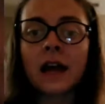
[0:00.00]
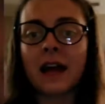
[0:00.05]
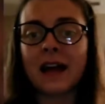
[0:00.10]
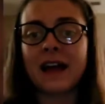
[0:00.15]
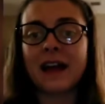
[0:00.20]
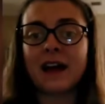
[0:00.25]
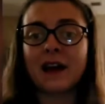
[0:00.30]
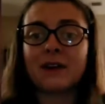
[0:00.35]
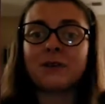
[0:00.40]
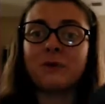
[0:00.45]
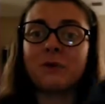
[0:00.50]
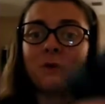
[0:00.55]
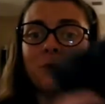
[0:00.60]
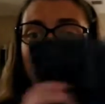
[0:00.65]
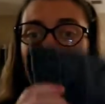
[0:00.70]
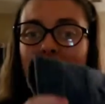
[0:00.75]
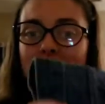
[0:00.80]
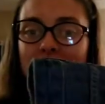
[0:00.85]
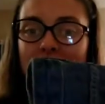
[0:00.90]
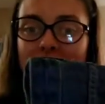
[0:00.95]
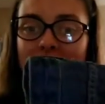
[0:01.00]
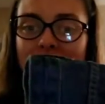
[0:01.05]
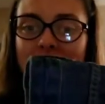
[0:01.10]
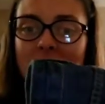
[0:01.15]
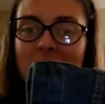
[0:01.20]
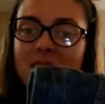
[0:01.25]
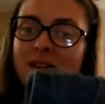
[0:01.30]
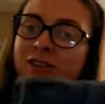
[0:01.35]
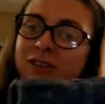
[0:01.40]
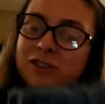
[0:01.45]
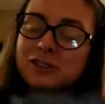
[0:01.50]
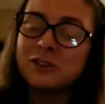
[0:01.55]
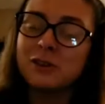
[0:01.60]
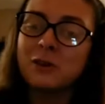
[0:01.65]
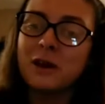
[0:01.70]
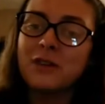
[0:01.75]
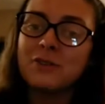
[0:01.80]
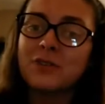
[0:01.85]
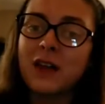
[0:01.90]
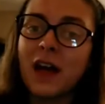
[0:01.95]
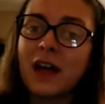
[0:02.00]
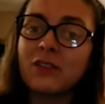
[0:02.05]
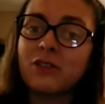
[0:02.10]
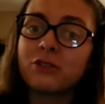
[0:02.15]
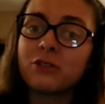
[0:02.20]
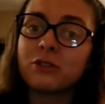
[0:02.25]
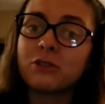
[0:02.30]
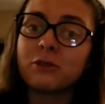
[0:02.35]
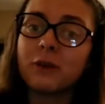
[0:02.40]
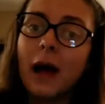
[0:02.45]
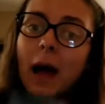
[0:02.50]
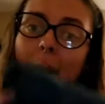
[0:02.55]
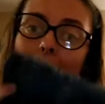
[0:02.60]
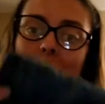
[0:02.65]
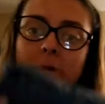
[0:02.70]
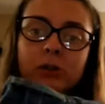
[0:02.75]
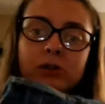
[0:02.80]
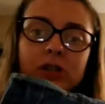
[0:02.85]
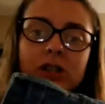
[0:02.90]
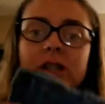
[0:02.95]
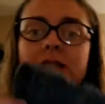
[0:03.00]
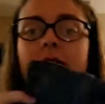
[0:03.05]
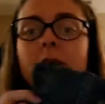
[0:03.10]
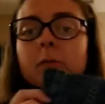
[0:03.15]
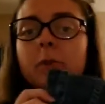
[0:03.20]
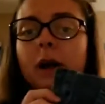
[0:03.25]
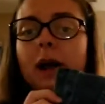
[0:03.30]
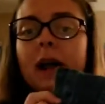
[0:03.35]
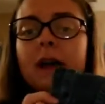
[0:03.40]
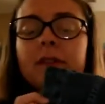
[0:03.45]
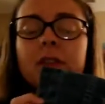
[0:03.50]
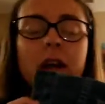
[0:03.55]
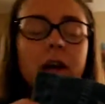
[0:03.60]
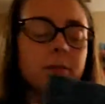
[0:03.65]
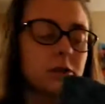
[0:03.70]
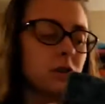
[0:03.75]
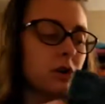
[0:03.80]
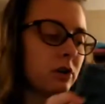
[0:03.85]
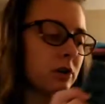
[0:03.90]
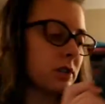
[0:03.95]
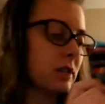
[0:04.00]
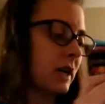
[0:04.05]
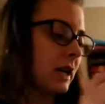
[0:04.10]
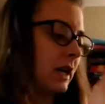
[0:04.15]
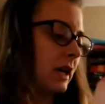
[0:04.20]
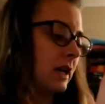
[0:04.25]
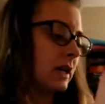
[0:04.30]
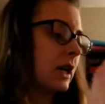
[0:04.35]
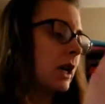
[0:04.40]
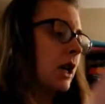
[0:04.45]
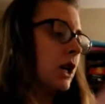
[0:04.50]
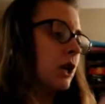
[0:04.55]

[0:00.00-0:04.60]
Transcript: And what better way to do it than through @Bougies, a brand that I'm so excited